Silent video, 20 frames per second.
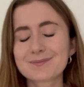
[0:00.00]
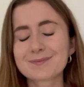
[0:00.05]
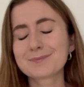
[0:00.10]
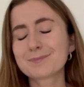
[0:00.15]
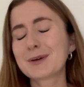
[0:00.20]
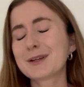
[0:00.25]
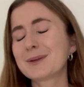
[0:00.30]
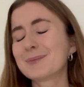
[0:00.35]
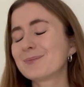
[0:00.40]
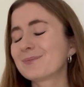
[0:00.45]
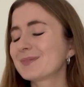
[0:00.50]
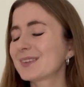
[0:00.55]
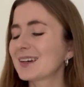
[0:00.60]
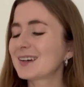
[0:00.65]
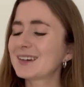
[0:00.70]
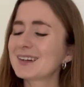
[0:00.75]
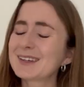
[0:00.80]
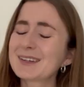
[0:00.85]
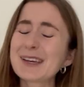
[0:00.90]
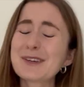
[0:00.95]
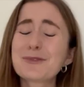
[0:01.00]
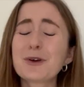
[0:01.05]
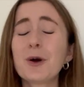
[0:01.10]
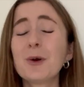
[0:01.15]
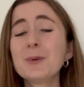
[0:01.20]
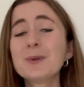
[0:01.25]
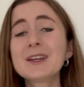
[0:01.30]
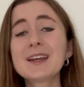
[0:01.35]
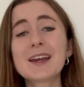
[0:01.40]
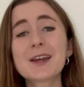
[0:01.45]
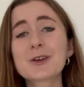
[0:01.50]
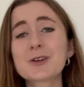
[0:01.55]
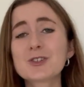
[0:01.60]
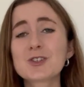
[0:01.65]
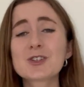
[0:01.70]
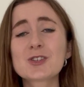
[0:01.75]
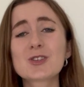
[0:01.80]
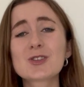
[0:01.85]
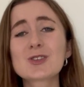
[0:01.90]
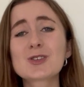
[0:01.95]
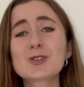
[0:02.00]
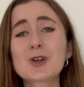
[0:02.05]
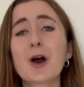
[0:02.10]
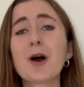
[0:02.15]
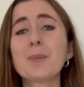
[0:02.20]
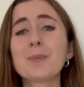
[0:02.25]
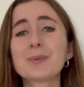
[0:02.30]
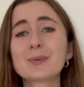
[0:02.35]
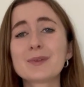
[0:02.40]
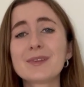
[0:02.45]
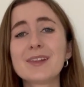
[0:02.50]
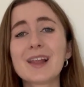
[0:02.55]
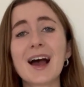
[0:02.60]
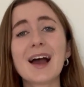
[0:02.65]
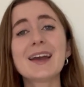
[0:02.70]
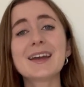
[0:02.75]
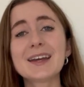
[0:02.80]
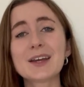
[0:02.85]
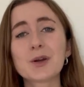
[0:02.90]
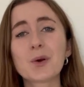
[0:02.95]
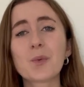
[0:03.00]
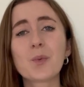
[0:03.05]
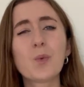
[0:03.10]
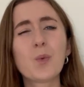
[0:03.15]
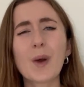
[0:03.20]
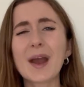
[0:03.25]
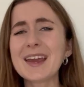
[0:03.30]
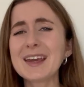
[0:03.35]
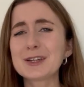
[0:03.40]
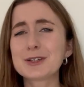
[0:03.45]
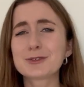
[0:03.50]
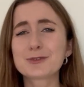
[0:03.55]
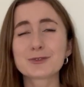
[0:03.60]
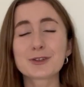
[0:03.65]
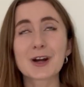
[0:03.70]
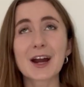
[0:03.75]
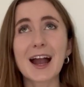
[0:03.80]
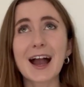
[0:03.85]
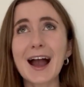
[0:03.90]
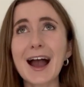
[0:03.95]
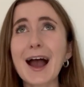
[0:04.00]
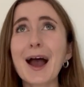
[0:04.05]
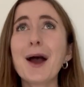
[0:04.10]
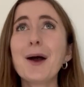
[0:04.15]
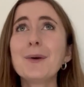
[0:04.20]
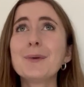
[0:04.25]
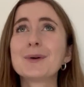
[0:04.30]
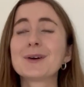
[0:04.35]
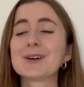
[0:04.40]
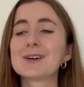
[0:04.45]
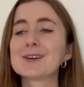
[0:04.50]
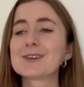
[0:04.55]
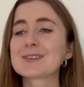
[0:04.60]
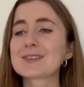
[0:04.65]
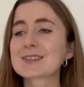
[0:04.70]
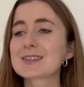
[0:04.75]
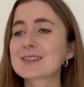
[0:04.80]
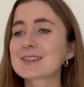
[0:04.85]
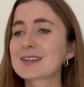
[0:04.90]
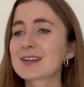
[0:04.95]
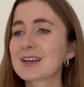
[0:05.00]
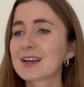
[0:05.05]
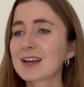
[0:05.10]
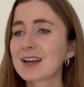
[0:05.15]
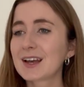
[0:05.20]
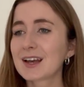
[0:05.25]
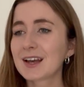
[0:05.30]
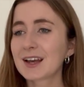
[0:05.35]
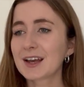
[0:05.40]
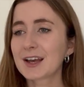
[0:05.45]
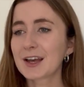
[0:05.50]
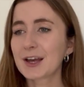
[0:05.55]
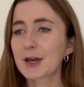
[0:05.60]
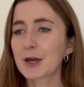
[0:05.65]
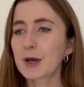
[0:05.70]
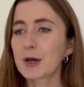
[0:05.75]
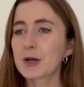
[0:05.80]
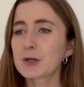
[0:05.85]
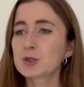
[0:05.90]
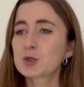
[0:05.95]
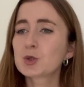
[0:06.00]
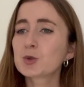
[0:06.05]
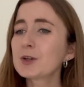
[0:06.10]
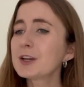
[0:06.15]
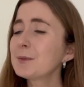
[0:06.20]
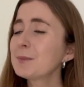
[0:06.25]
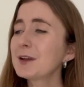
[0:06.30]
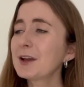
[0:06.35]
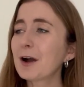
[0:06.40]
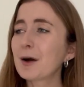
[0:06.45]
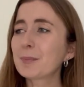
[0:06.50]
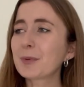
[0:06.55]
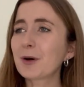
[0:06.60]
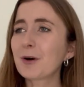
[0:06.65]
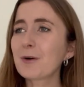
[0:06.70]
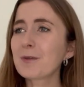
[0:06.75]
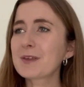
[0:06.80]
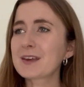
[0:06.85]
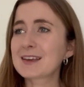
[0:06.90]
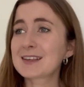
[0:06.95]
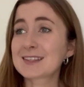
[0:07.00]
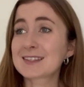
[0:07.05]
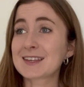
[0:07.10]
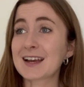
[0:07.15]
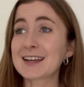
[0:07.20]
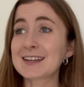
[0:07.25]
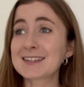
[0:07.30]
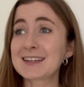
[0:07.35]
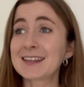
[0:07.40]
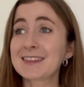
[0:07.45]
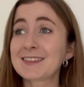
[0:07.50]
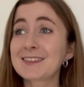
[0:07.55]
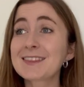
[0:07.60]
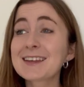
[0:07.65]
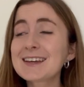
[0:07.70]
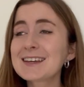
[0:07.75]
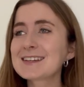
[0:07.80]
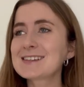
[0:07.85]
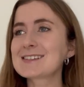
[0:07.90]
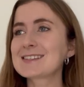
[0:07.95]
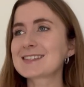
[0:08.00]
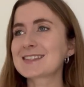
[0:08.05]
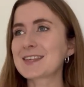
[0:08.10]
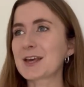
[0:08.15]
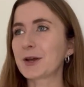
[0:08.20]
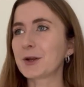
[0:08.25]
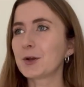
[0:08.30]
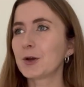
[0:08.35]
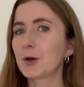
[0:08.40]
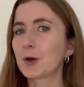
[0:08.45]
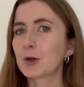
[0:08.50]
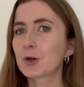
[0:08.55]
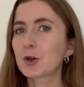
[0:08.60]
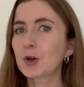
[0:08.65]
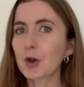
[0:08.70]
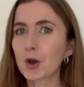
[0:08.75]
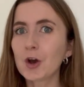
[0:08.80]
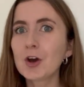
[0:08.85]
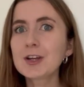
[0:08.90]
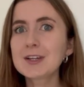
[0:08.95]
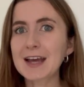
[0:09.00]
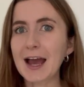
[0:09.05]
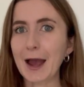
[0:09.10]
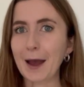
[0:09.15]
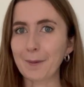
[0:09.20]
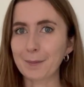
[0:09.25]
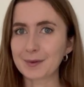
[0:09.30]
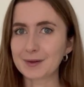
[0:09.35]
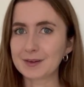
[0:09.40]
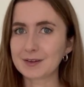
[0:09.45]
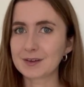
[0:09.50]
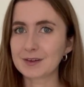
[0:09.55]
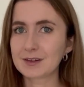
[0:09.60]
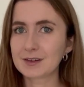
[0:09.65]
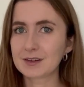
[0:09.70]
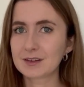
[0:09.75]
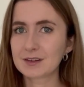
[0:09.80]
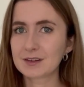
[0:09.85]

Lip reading: But if only I could just stop lying awake for hours, dreaming up all the exciting things that could happen,